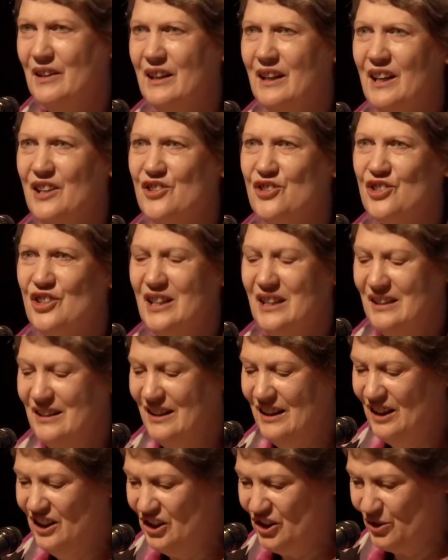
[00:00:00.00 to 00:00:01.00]
has seen
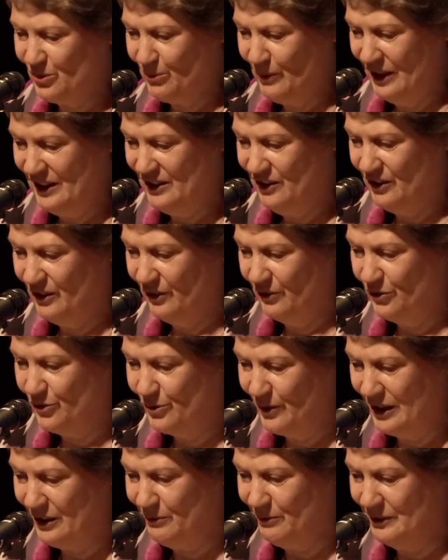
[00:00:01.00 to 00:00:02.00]
its rate of
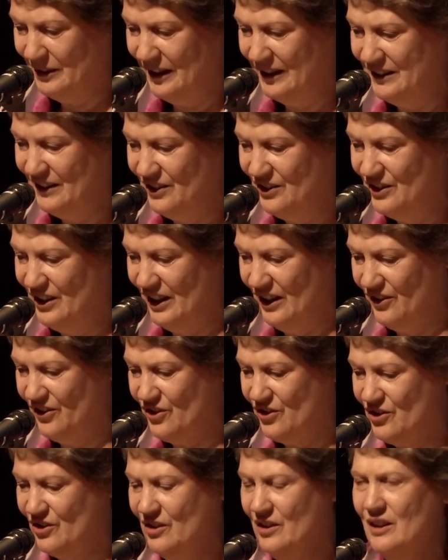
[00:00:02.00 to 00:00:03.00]
drug-related
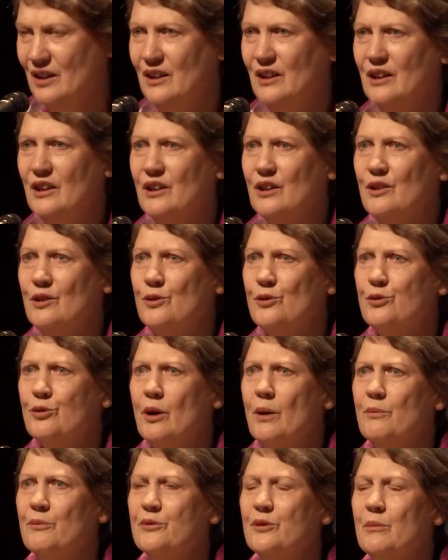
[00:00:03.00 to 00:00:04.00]
deaths
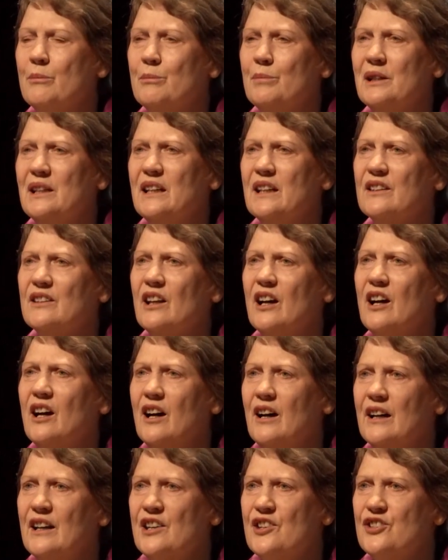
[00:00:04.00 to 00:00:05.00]
drop from being the
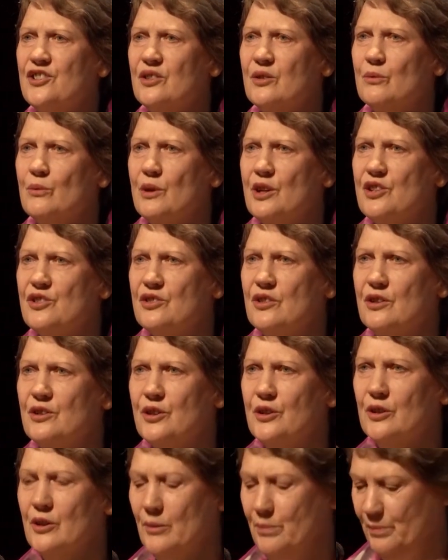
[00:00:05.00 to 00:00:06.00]
highest in Western
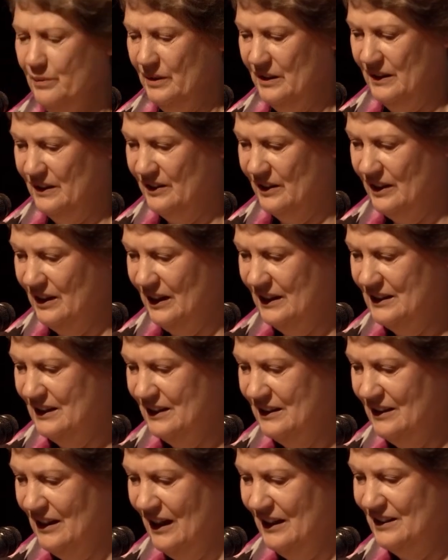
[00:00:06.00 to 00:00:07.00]
Europe in the
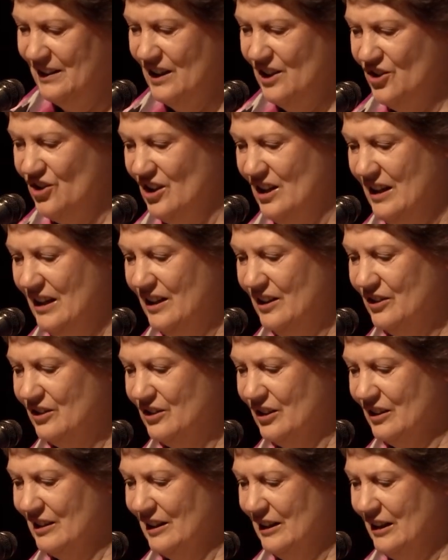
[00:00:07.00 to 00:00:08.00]
1990s
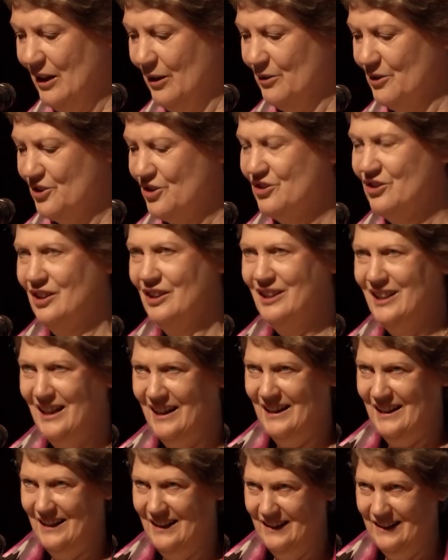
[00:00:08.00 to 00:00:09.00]
to the lowest
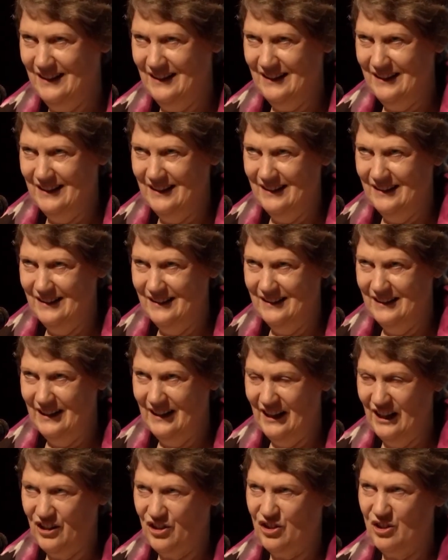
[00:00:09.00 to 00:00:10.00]
today. There
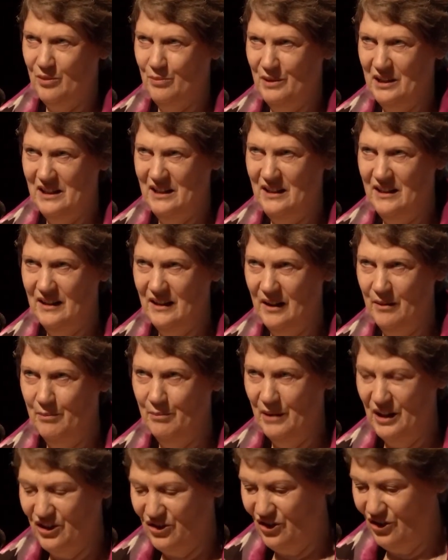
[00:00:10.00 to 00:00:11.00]
has to be a
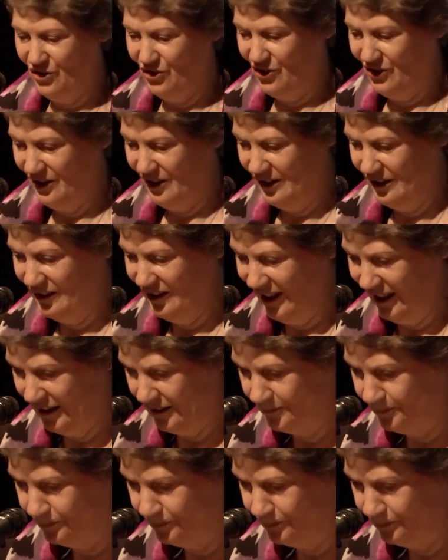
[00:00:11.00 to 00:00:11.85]
message in that.